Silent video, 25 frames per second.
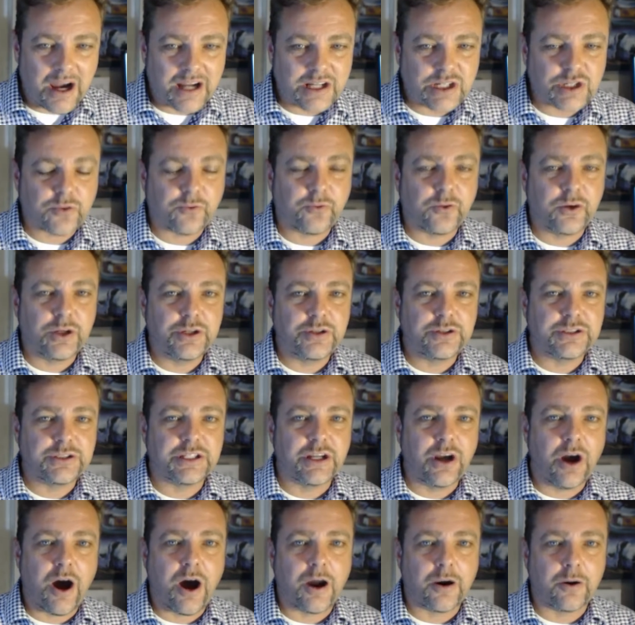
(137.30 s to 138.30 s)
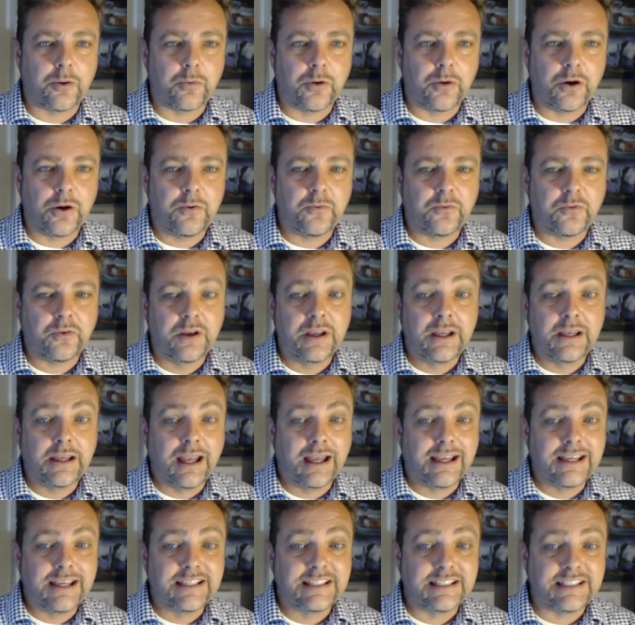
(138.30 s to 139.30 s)
much for using AutoRoof.
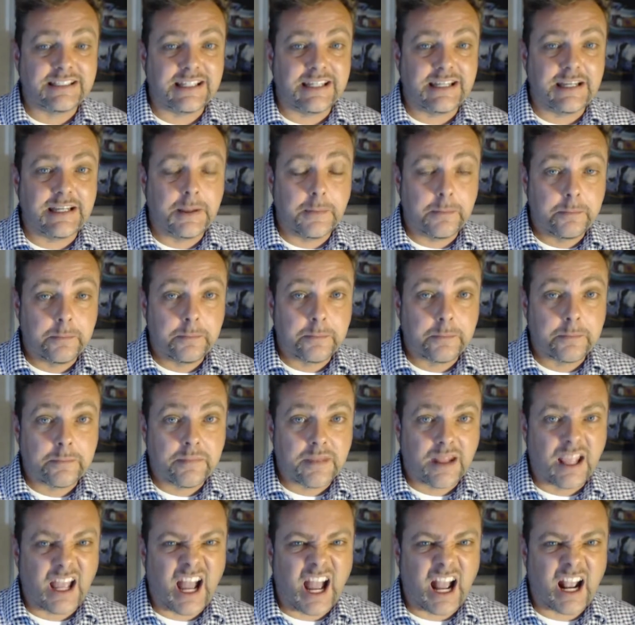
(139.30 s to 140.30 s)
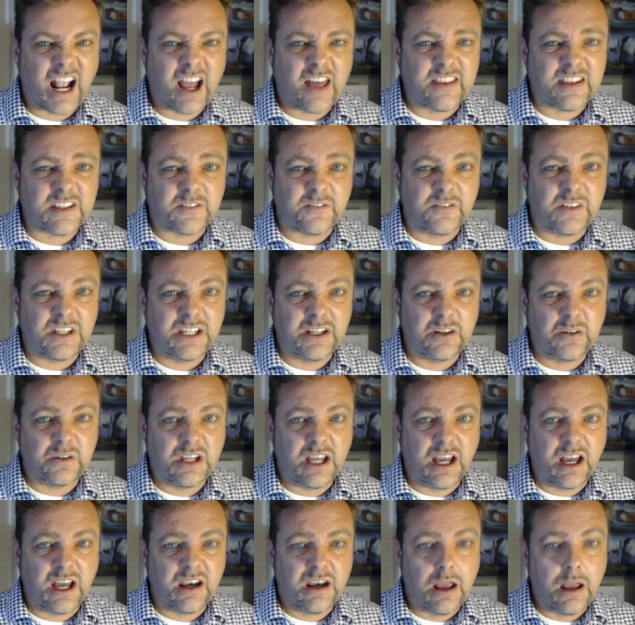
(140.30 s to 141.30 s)
See? I got this video
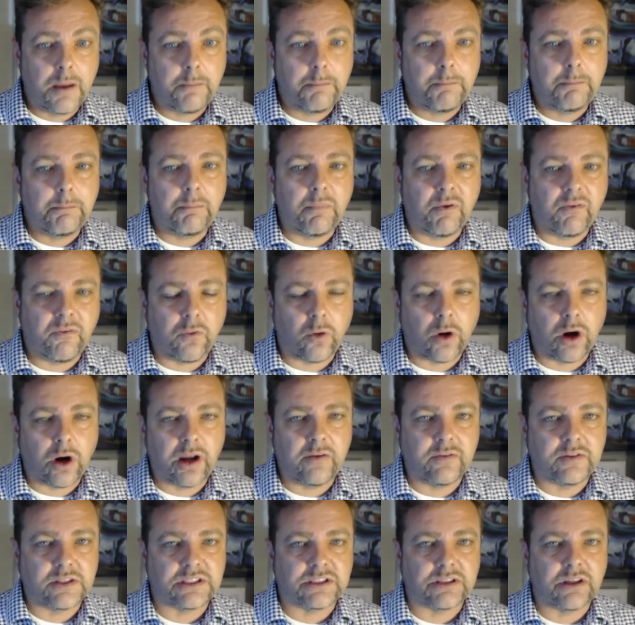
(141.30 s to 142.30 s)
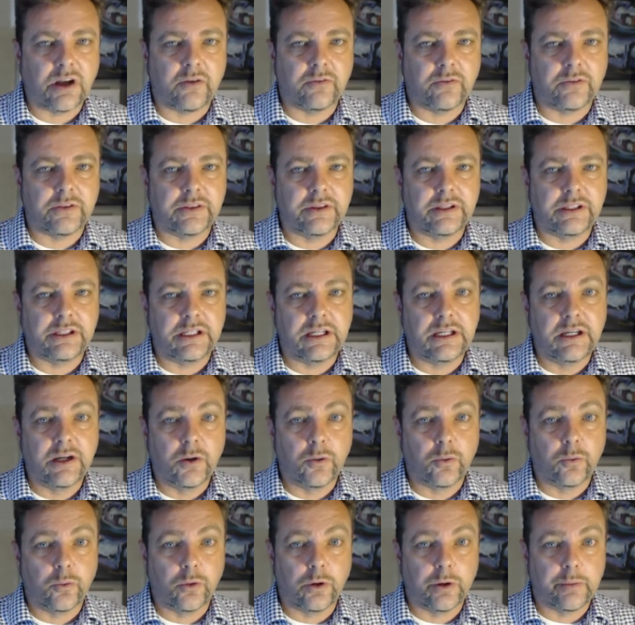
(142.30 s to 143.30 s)
done before I even solved the
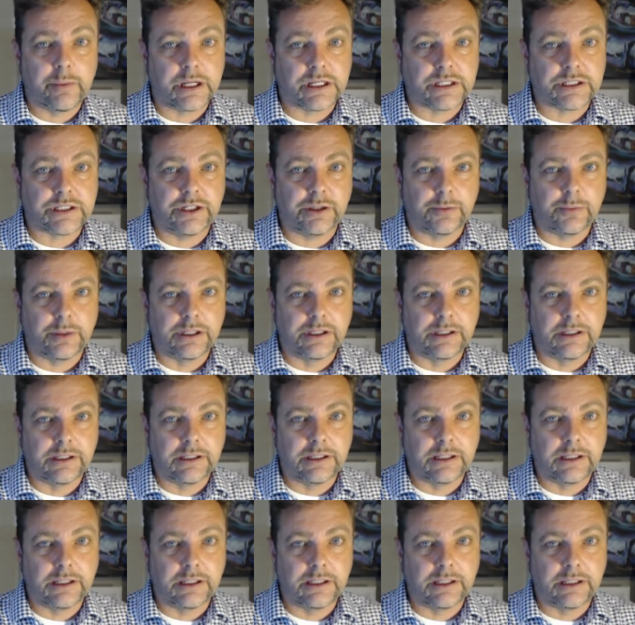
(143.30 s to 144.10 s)
Rubik's Cube.